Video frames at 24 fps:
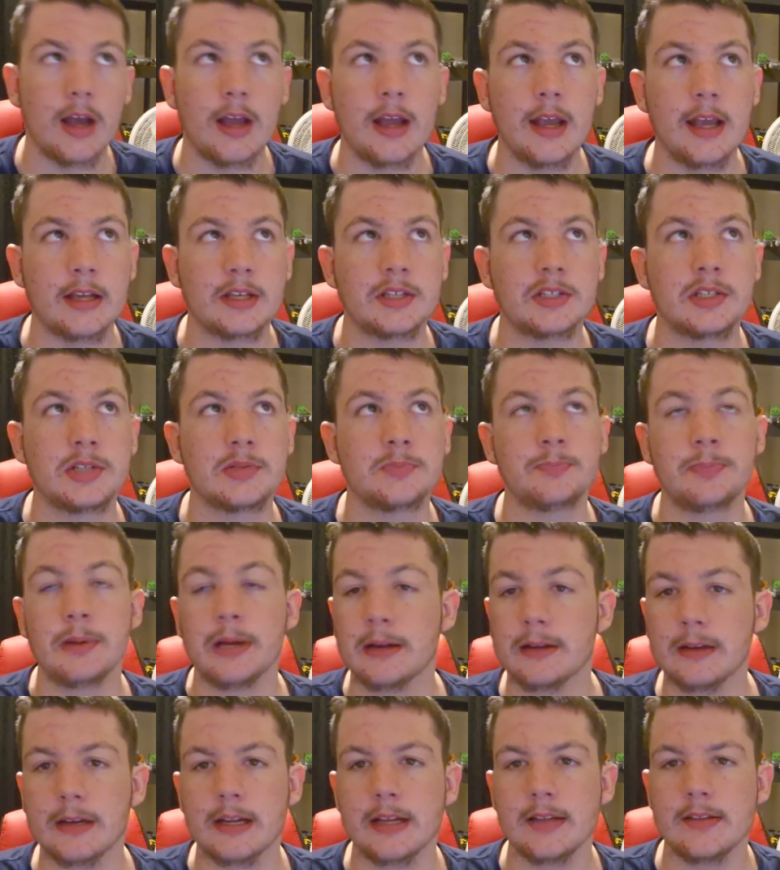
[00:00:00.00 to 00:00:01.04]

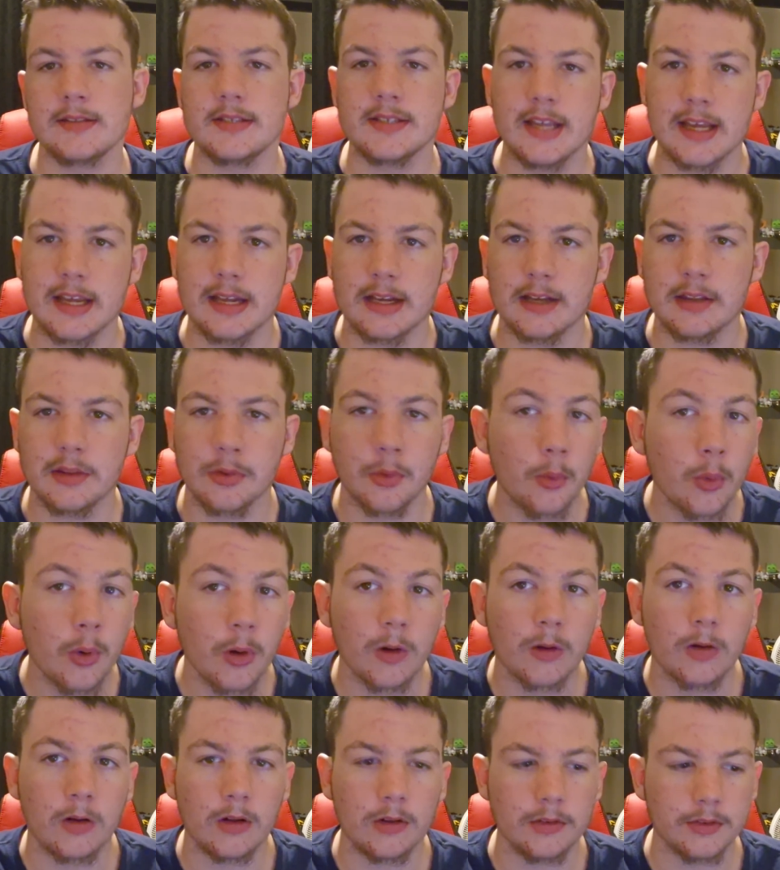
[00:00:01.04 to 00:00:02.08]
experiencing the
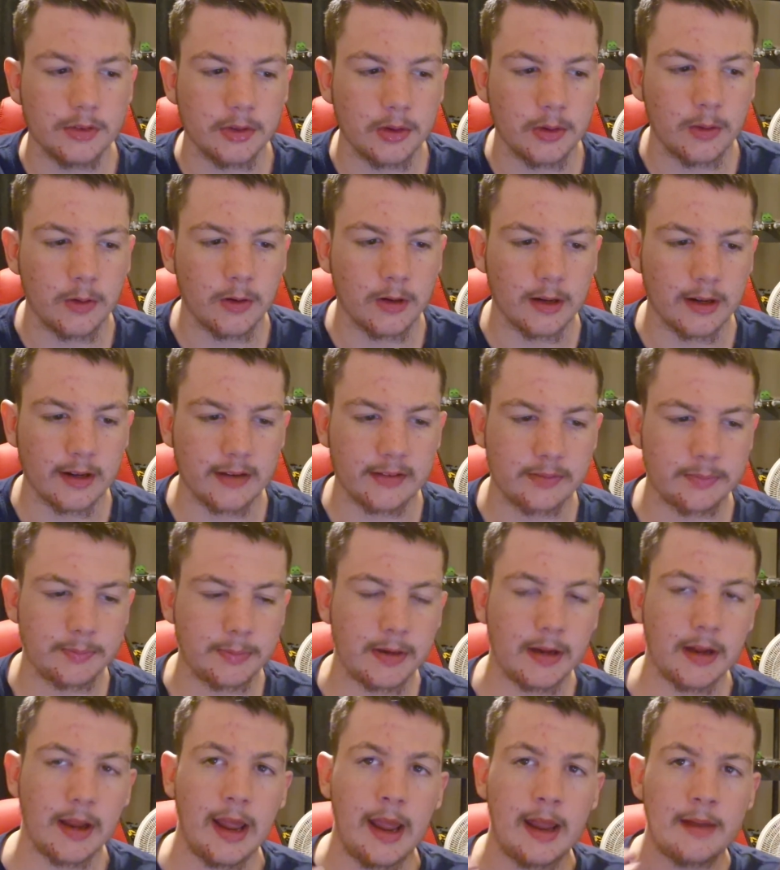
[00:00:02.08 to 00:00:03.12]
world
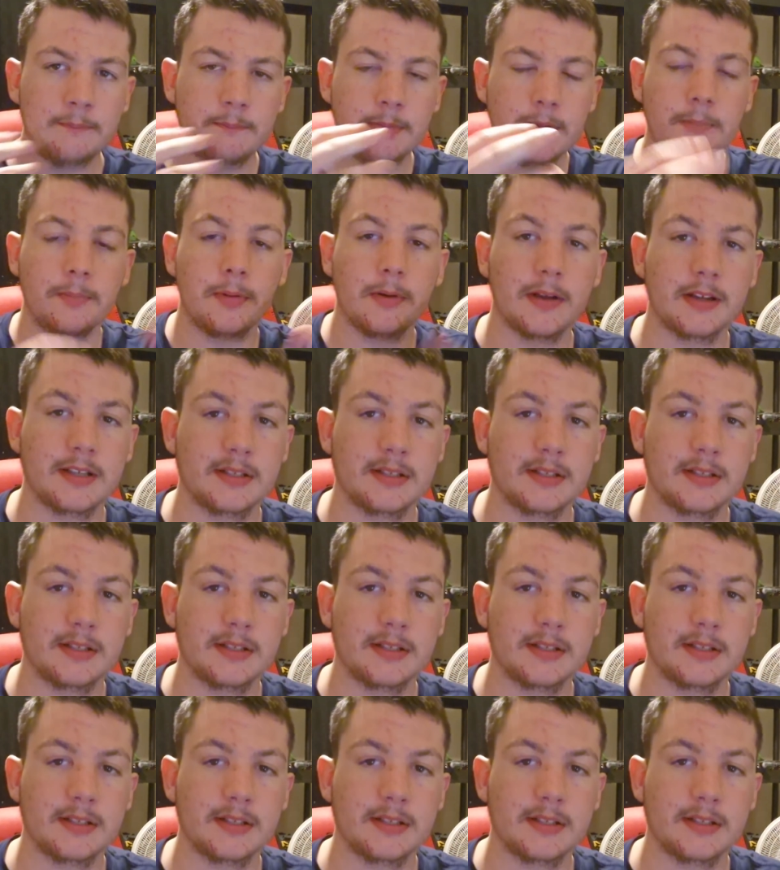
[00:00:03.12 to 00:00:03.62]
and people